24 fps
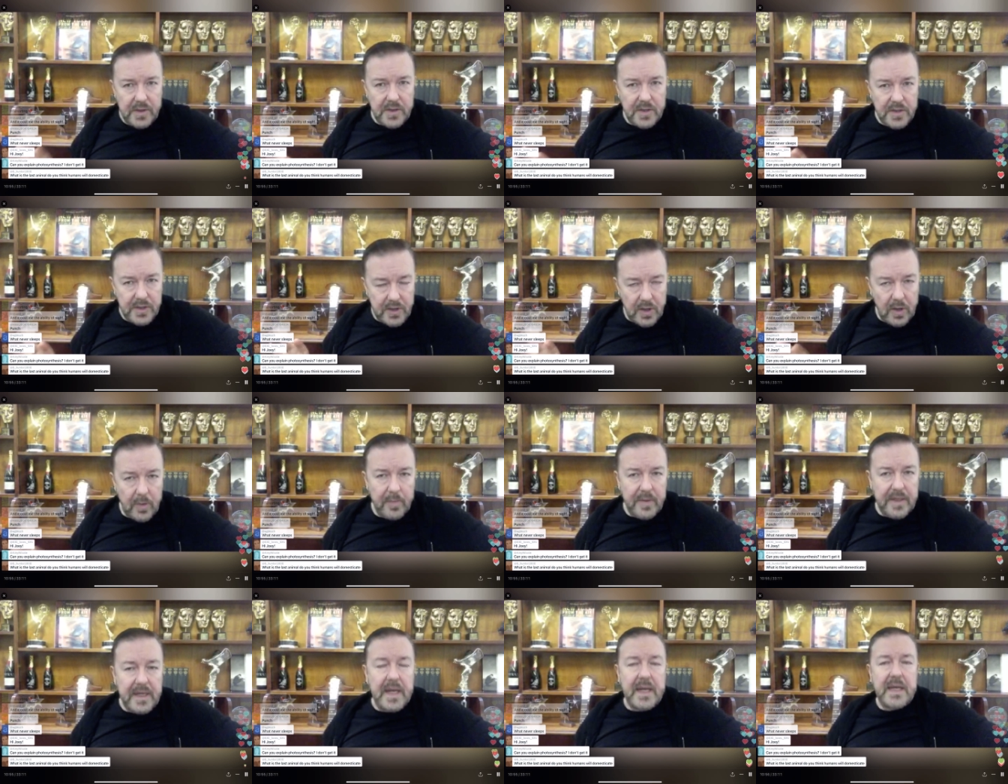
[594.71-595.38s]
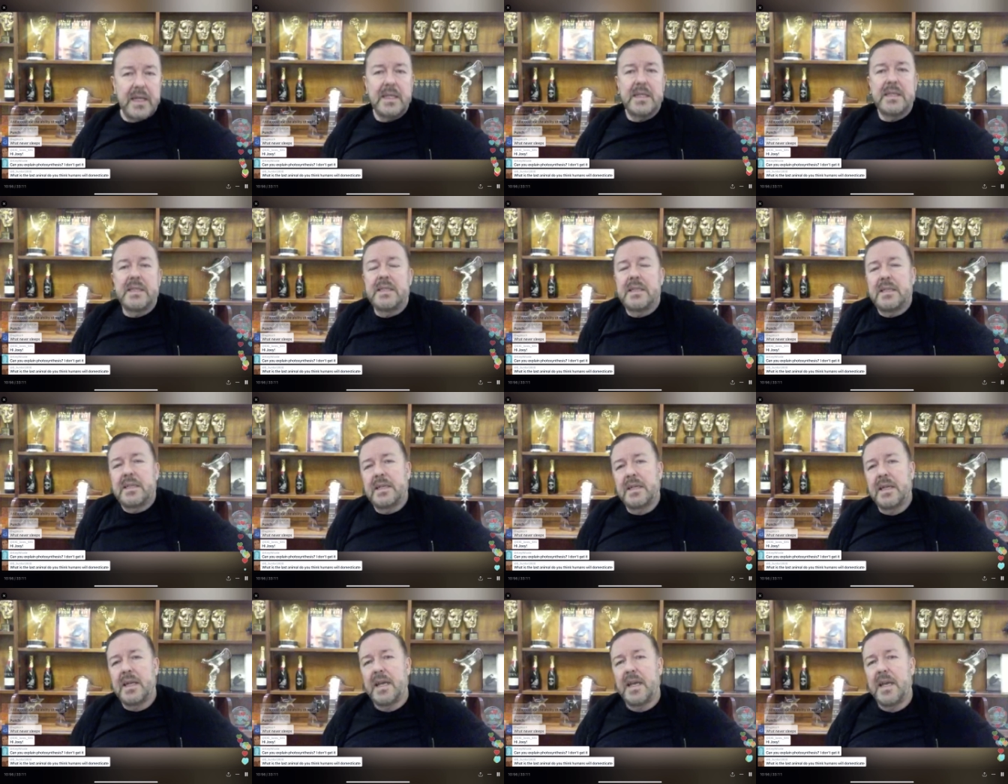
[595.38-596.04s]

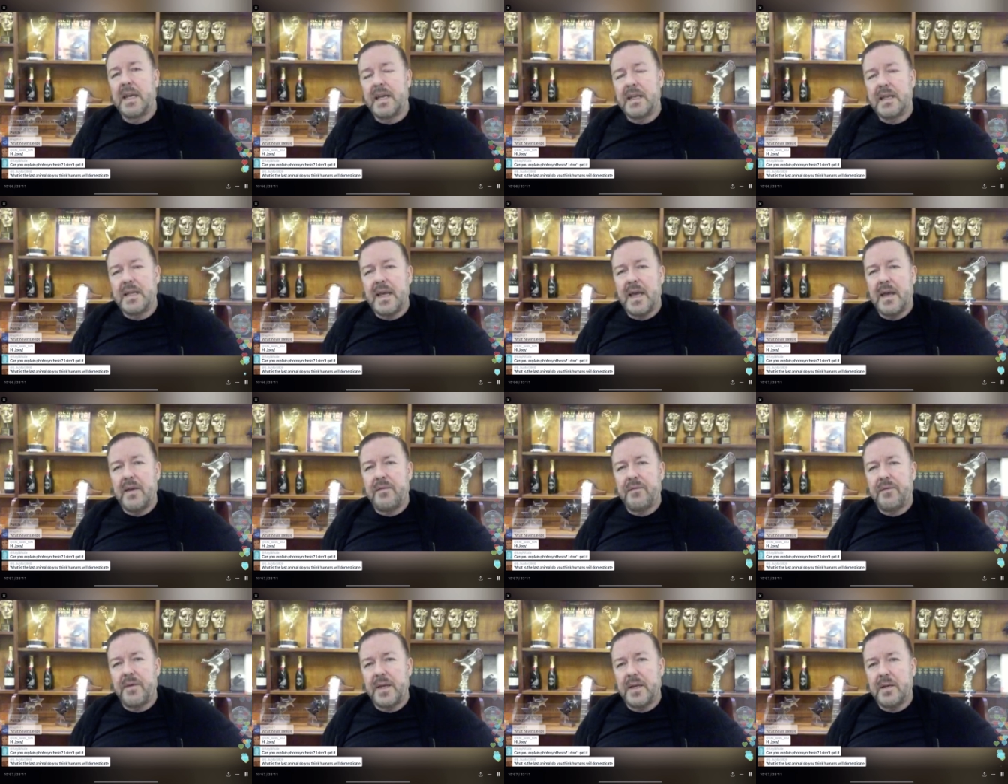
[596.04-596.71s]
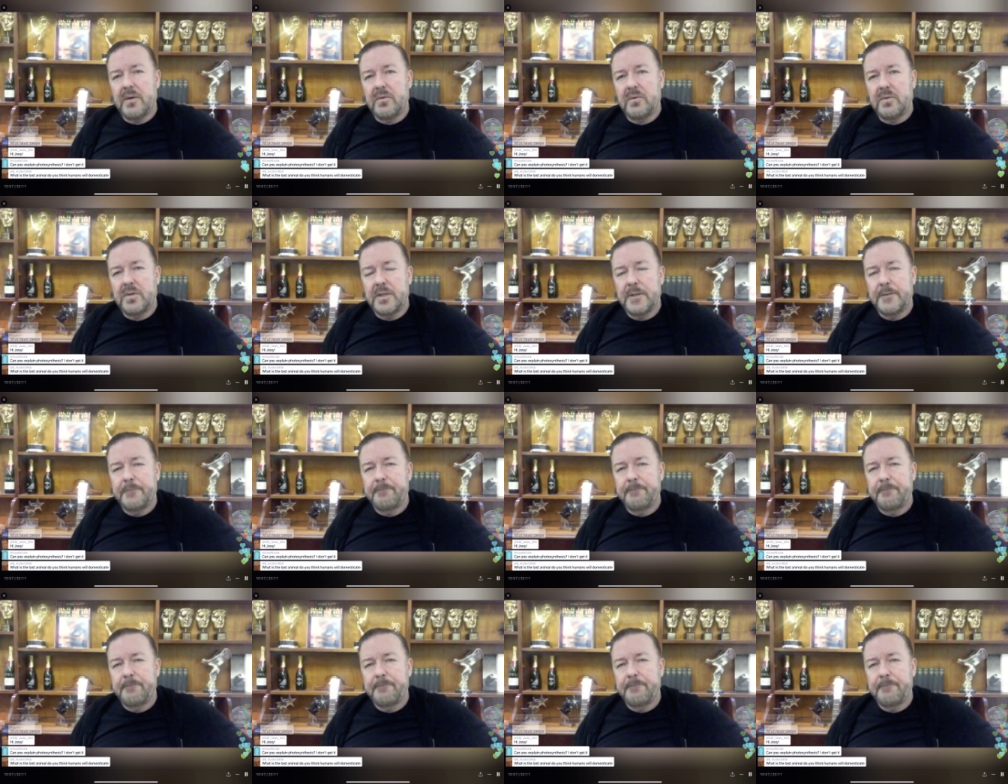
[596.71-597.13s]
dominates in their field.